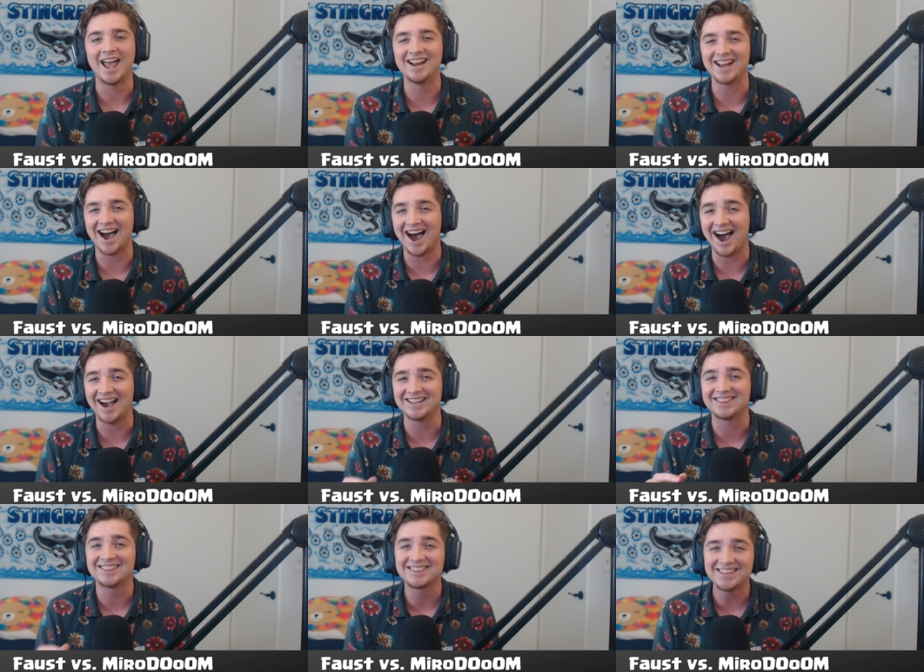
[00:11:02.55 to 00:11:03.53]
and
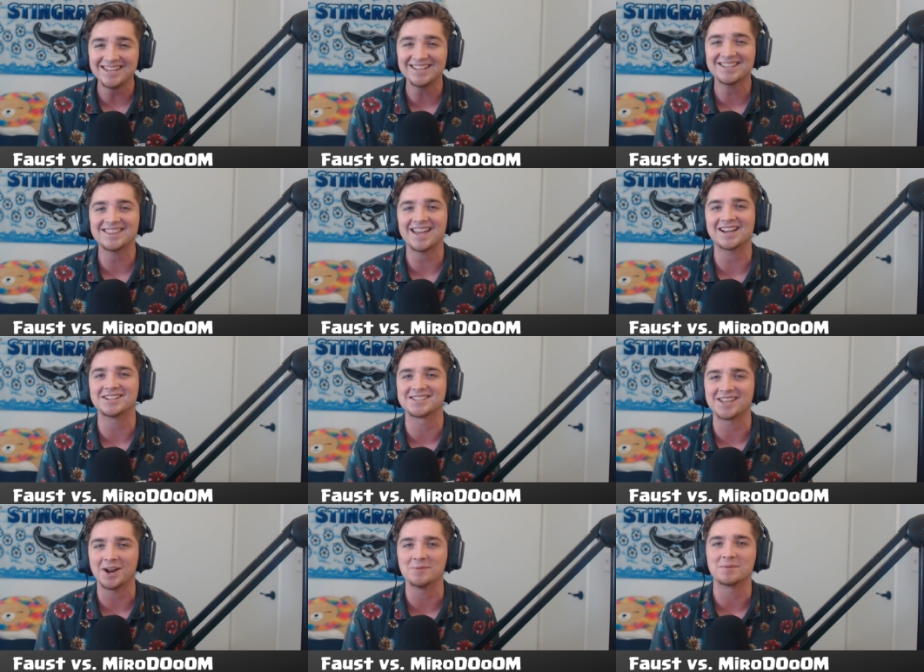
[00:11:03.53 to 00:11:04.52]
I think that could
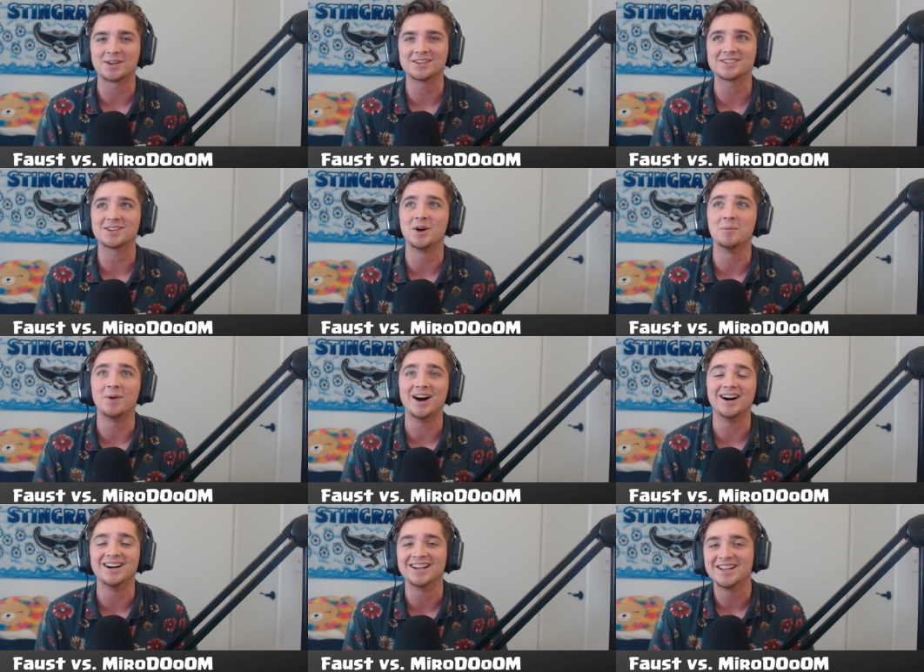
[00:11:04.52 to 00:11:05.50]
set up some
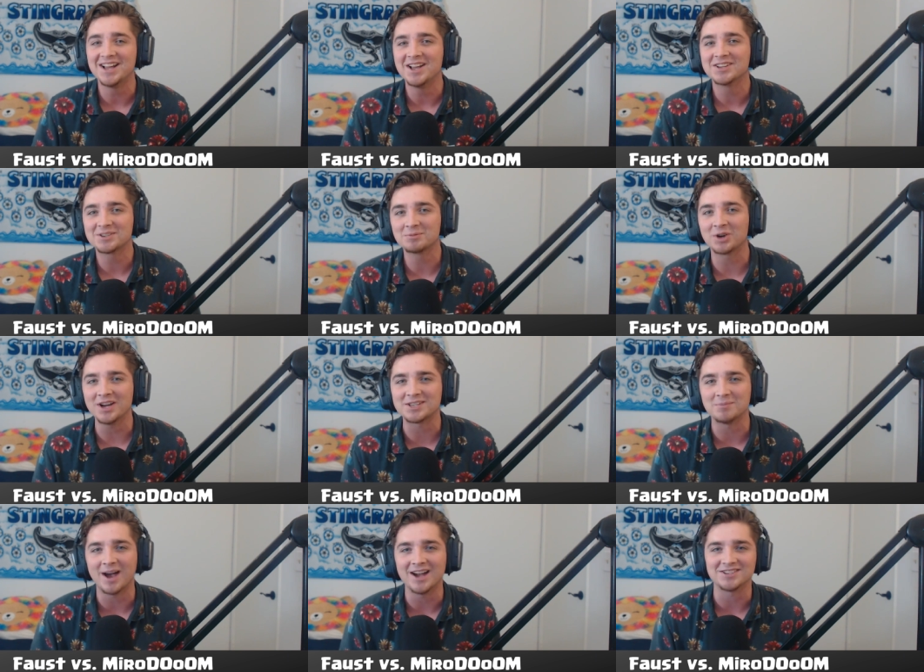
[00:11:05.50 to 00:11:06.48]
uh, some
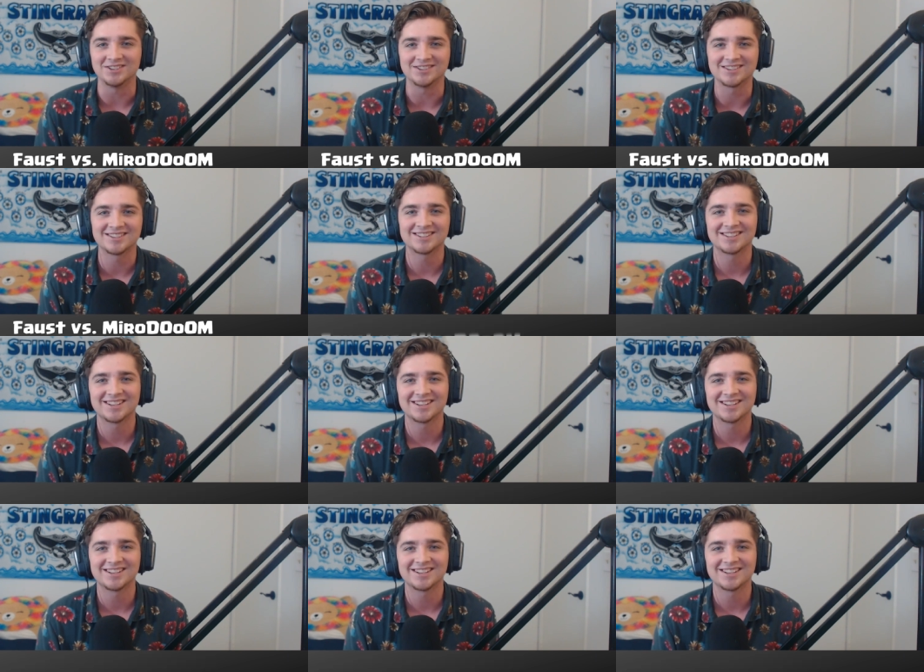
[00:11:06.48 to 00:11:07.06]
crazy matches.